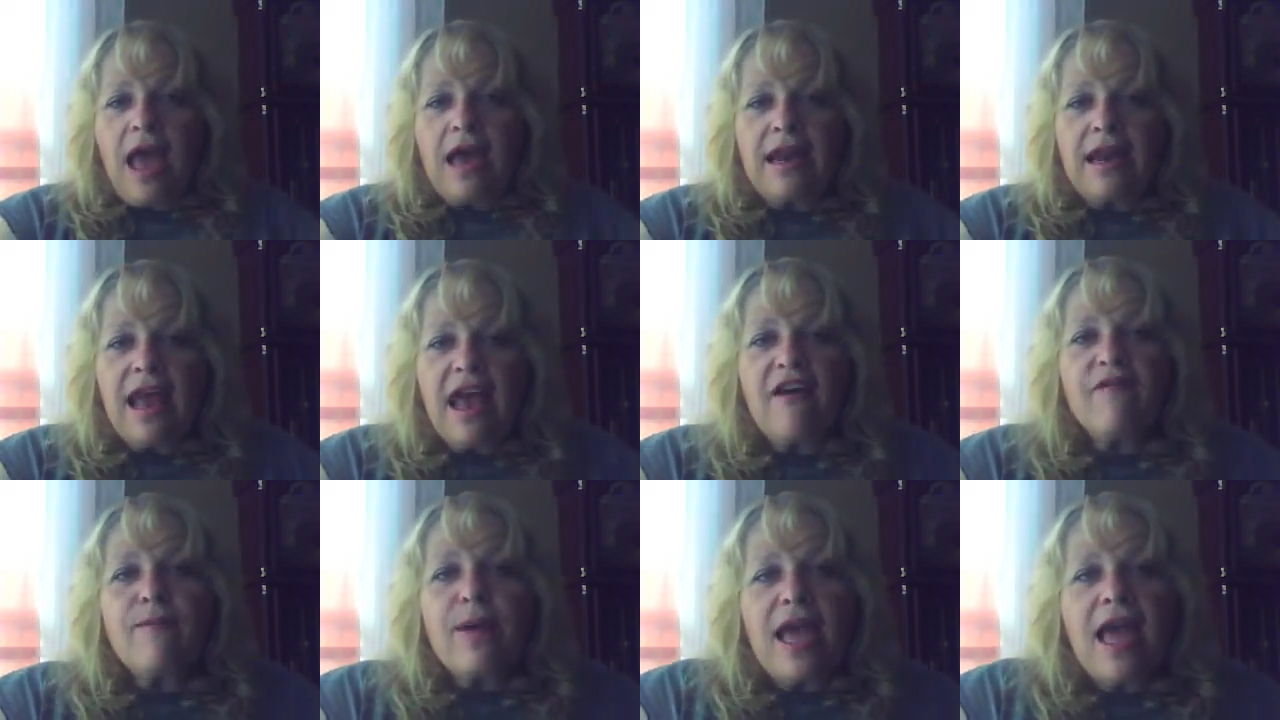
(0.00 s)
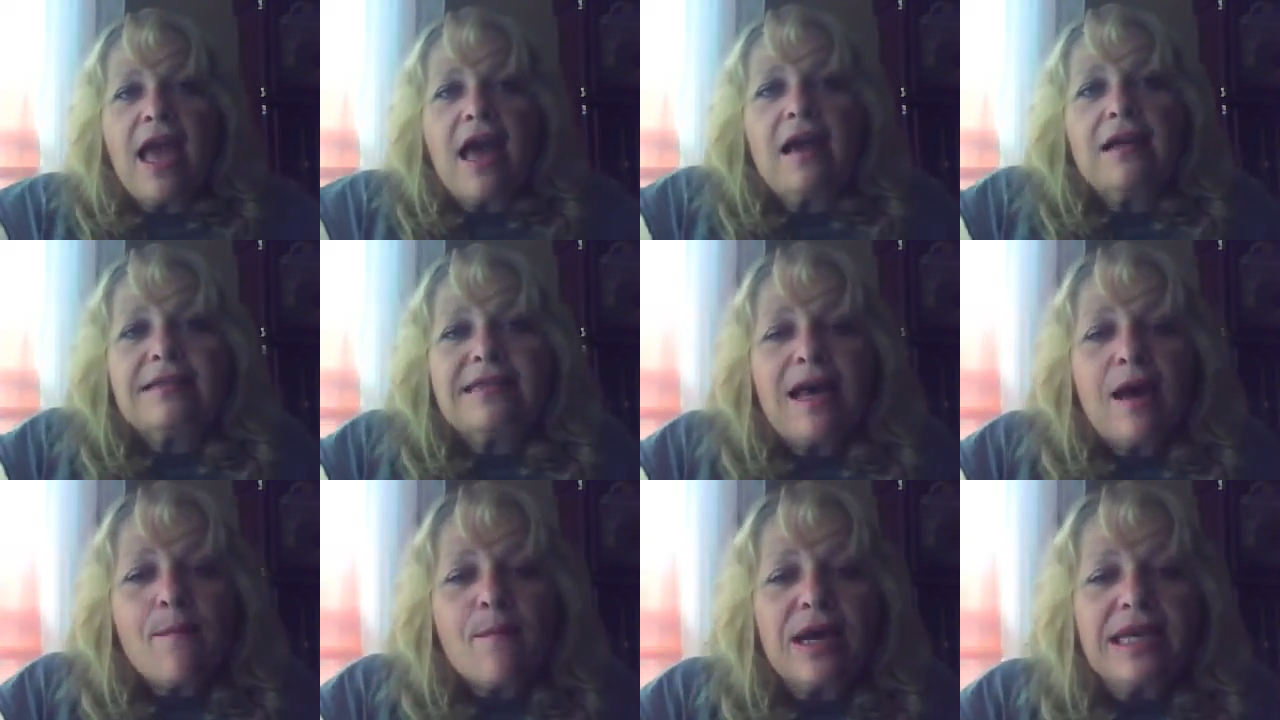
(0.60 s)
and have my
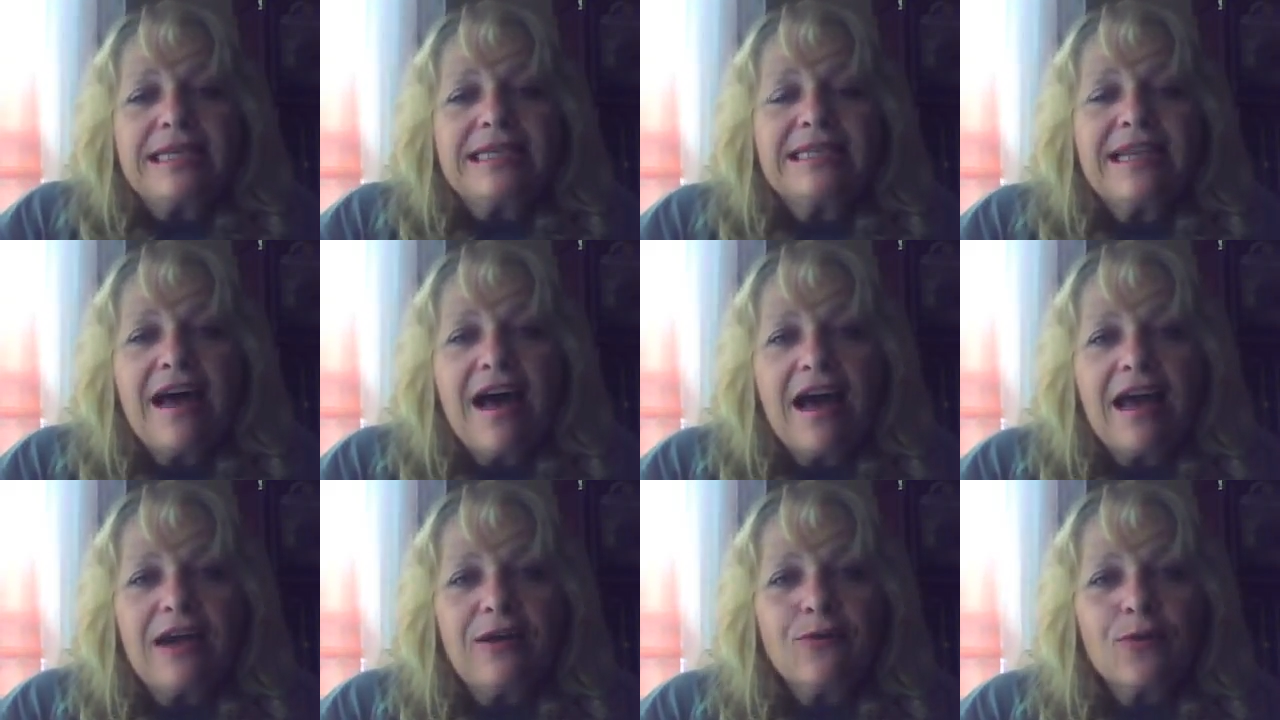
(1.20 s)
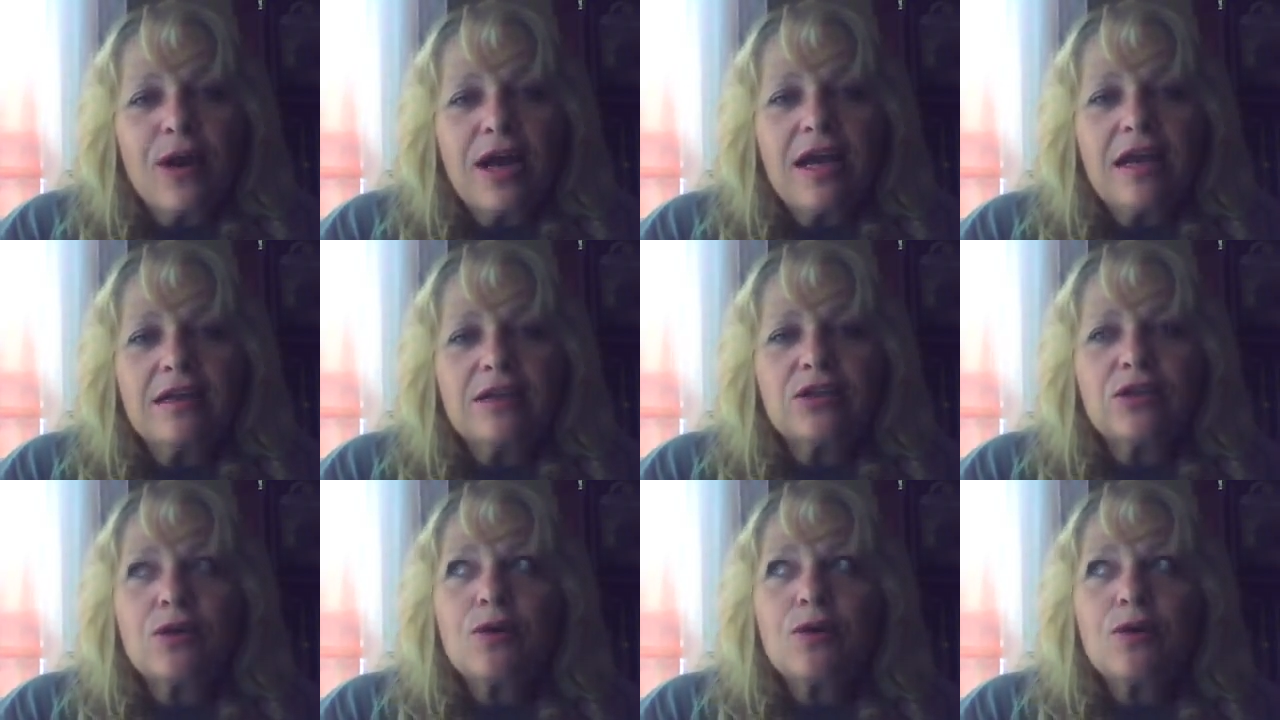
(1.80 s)
hands at my side, right?